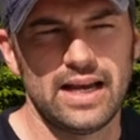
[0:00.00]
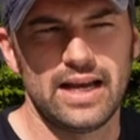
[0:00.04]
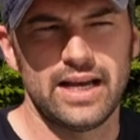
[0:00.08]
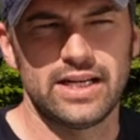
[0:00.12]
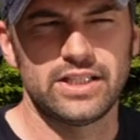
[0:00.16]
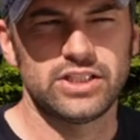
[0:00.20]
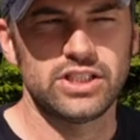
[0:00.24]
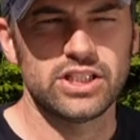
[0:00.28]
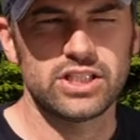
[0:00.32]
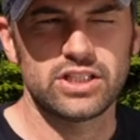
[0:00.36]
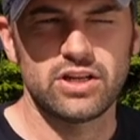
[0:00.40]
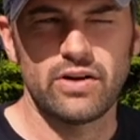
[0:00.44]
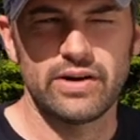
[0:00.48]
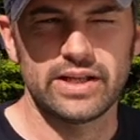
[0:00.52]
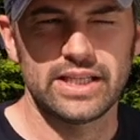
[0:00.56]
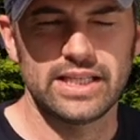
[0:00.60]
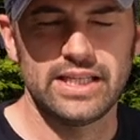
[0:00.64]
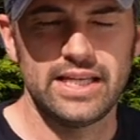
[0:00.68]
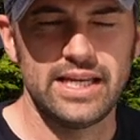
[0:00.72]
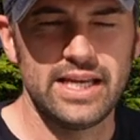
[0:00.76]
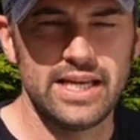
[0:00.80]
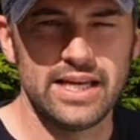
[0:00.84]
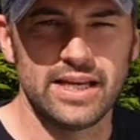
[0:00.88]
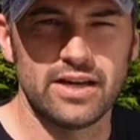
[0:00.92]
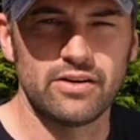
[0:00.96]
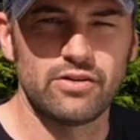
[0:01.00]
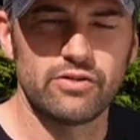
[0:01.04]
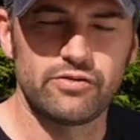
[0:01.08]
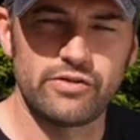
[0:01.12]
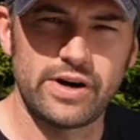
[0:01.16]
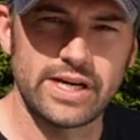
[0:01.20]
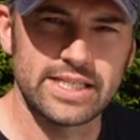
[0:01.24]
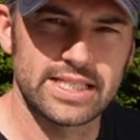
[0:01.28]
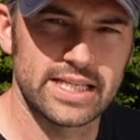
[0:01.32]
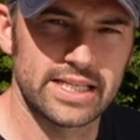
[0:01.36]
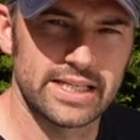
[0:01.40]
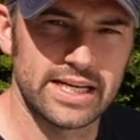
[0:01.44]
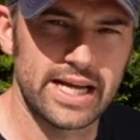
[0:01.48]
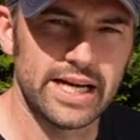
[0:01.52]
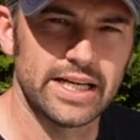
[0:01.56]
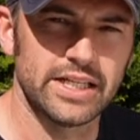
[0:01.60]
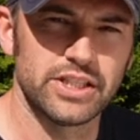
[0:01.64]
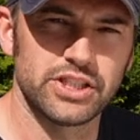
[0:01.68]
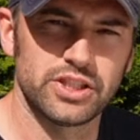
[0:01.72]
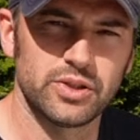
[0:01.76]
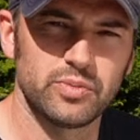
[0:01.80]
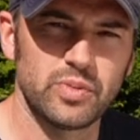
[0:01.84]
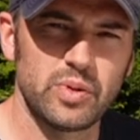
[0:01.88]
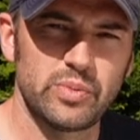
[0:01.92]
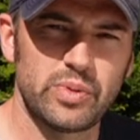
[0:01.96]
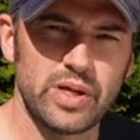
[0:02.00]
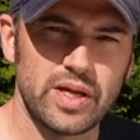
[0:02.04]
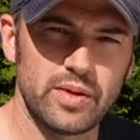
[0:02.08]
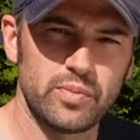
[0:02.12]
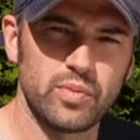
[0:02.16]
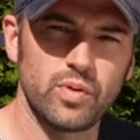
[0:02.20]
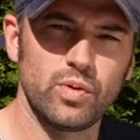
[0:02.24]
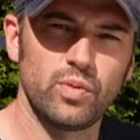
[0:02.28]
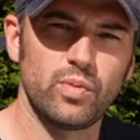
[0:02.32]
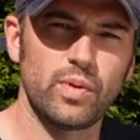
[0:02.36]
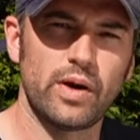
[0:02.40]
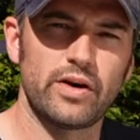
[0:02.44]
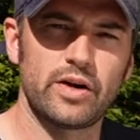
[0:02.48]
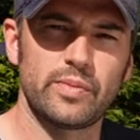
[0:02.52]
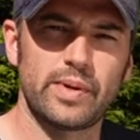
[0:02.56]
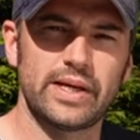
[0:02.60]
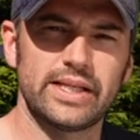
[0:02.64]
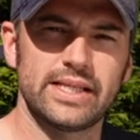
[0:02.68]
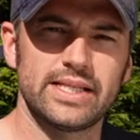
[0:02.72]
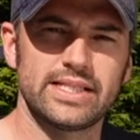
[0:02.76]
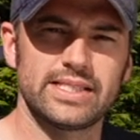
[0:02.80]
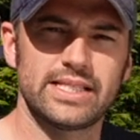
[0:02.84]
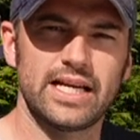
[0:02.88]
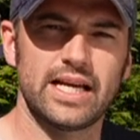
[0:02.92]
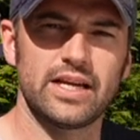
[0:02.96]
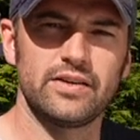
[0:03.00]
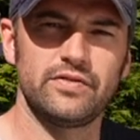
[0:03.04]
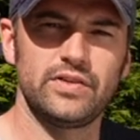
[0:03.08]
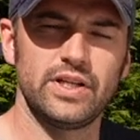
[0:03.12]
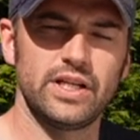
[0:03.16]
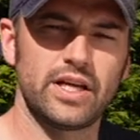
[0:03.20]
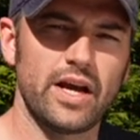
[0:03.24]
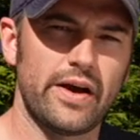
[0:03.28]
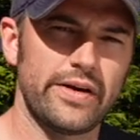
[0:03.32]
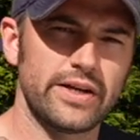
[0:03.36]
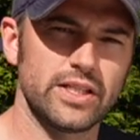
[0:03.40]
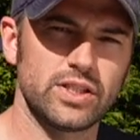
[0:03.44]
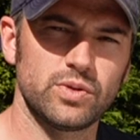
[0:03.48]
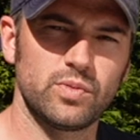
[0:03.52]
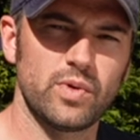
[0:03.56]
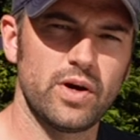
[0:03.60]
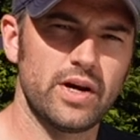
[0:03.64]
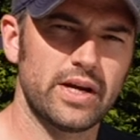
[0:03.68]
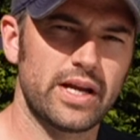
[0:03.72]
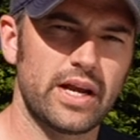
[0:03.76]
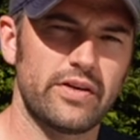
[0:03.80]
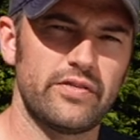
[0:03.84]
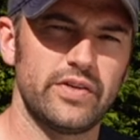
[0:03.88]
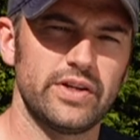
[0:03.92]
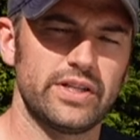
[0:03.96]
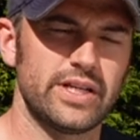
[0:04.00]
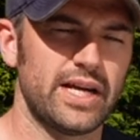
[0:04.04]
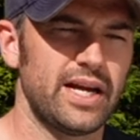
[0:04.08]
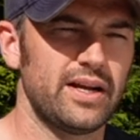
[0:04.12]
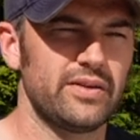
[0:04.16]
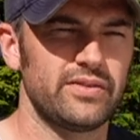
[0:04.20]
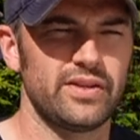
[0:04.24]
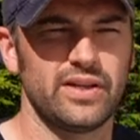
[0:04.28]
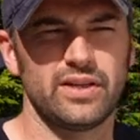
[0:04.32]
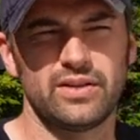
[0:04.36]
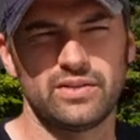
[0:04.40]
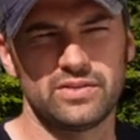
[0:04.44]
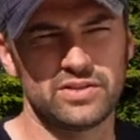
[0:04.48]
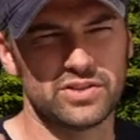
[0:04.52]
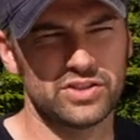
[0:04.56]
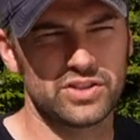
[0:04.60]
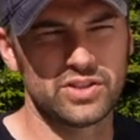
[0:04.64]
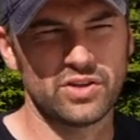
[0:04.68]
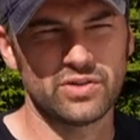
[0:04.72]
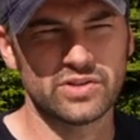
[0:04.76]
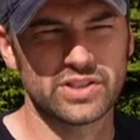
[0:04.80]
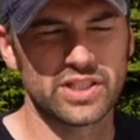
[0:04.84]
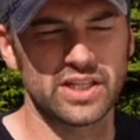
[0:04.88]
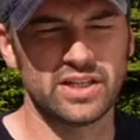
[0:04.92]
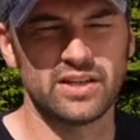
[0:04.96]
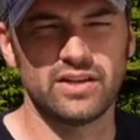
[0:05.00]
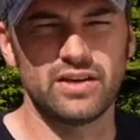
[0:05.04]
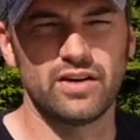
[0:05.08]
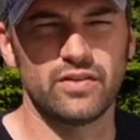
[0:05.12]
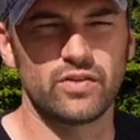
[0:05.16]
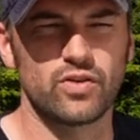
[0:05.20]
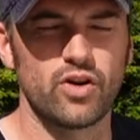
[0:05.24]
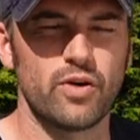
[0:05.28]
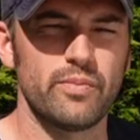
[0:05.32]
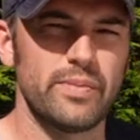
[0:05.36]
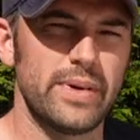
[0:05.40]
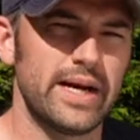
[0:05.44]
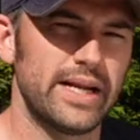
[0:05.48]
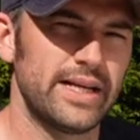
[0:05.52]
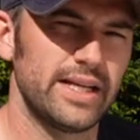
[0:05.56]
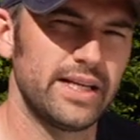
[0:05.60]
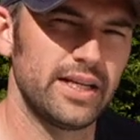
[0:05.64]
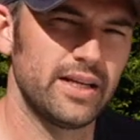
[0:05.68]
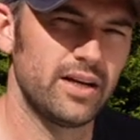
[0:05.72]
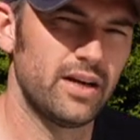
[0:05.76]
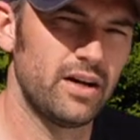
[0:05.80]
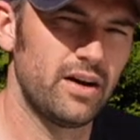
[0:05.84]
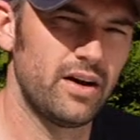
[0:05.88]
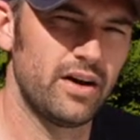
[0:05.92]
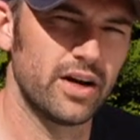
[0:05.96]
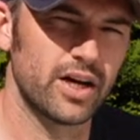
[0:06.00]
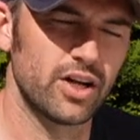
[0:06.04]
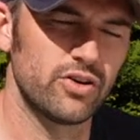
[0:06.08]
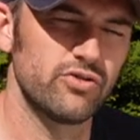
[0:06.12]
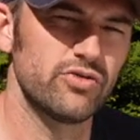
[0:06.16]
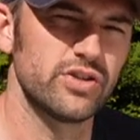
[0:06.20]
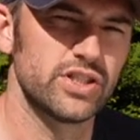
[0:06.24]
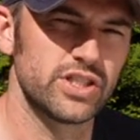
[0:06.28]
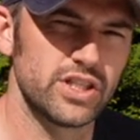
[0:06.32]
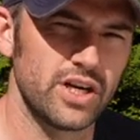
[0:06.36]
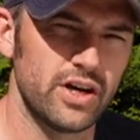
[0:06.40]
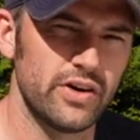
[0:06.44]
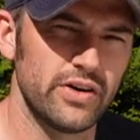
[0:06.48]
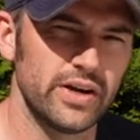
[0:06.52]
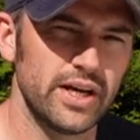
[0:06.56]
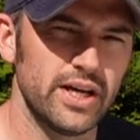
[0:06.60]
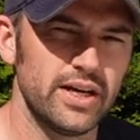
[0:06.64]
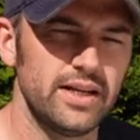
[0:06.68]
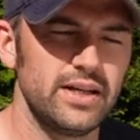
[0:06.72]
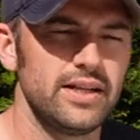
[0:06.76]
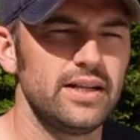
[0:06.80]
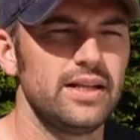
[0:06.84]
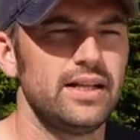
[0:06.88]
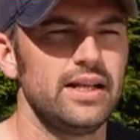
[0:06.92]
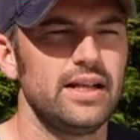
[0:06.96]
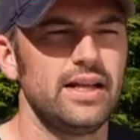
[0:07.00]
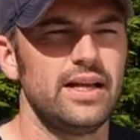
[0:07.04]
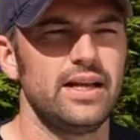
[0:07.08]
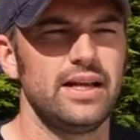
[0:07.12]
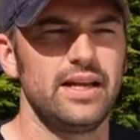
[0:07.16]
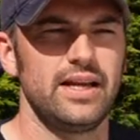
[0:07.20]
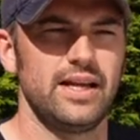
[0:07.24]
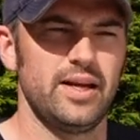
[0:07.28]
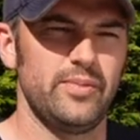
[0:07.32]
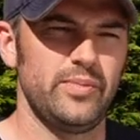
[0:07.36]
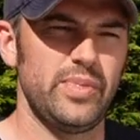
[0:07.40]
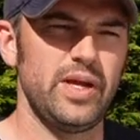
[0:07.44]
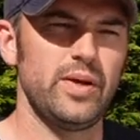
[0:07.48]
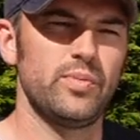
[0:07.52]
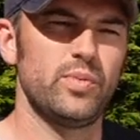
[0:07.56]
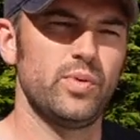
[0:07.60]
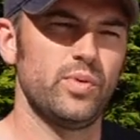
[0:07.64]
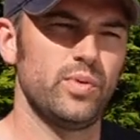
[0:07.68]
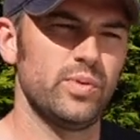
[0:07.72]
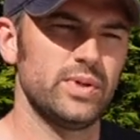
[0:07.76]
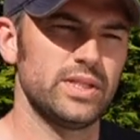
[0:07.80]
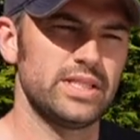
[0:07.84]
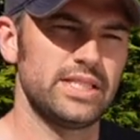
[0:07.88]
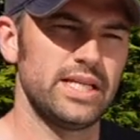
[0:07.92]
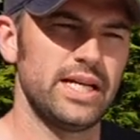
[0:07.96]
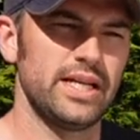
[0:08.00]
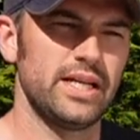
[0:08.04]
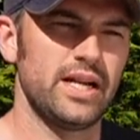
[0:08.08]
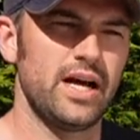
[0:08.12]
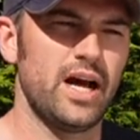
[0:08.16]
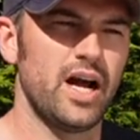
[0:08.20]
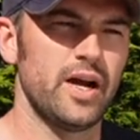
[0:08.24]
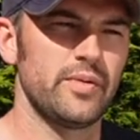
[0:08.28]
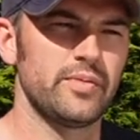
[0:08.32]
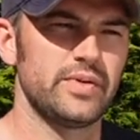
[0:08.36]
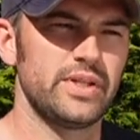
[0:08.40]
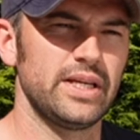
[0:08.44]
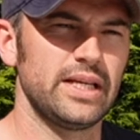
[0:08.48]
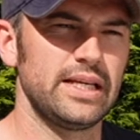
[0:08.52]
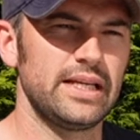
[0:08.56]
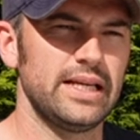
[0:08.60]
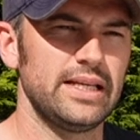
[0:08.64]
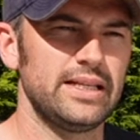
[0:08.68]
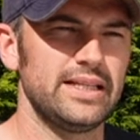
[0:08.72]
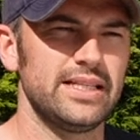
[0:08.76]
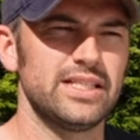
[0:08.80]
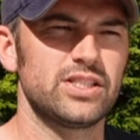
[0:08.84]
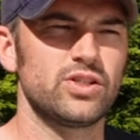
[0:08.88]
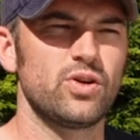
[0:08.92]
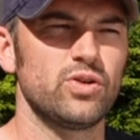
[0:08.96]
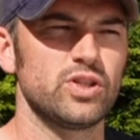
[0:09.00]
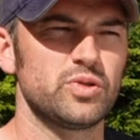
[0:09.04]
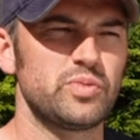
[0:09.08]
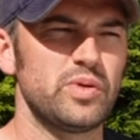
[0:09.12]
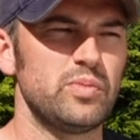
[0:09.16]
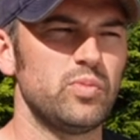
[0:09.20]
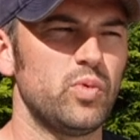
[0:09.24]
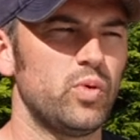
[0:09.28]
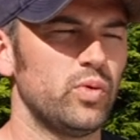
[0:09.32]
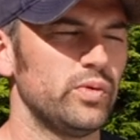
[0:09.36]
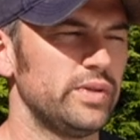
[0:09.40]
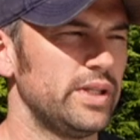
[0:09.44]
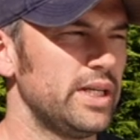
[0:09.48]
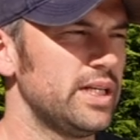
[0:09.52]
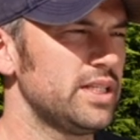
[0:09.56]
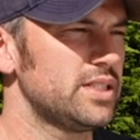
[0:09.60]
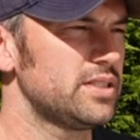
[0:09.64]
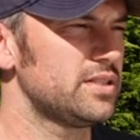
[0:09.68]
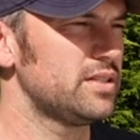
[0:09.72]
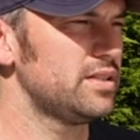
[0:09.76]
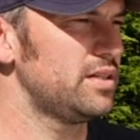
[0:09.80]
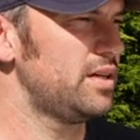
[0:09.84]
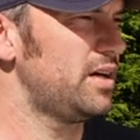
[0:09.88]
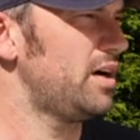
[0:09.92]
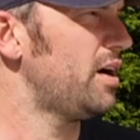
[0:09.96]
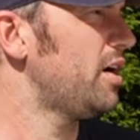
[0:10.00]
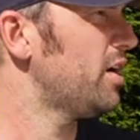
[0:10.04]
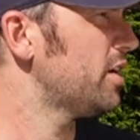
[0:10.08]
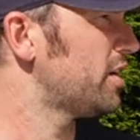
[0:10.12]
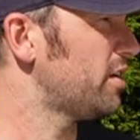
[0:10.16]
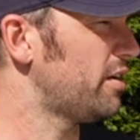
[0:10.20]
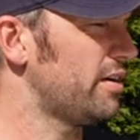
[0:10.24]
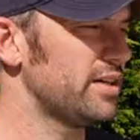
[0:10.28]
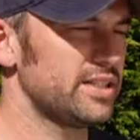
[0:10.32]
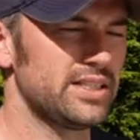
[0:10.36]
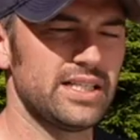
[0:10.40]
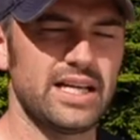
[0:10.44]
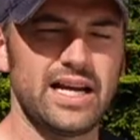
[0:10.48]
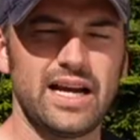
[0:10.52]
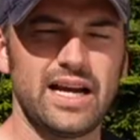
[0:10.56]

And just like the year of resignation, when people worried about their safety, going to work every day and think, sod it, I've got money, I can retire. People were sitting at home thinking, there's got to be more than this. I'd like to